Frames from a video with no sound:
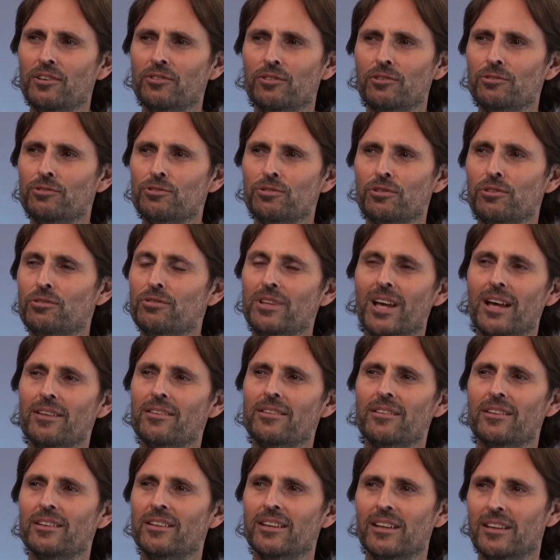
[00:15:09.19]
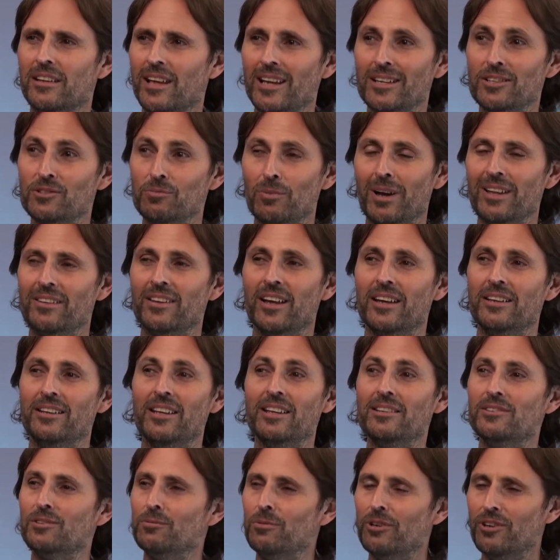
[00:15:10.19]
new truth other than the next one they
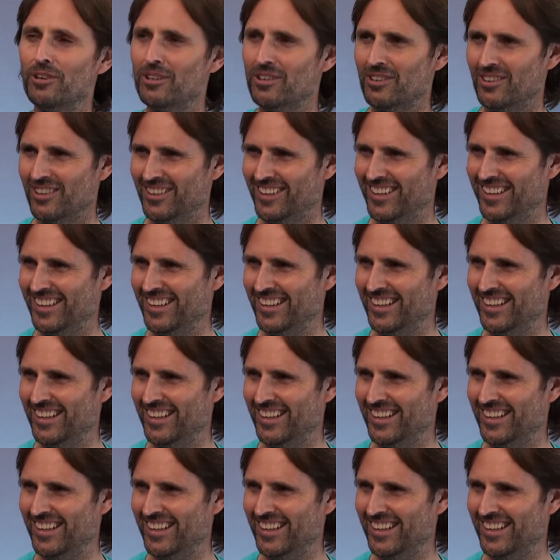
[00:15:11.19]
need to work on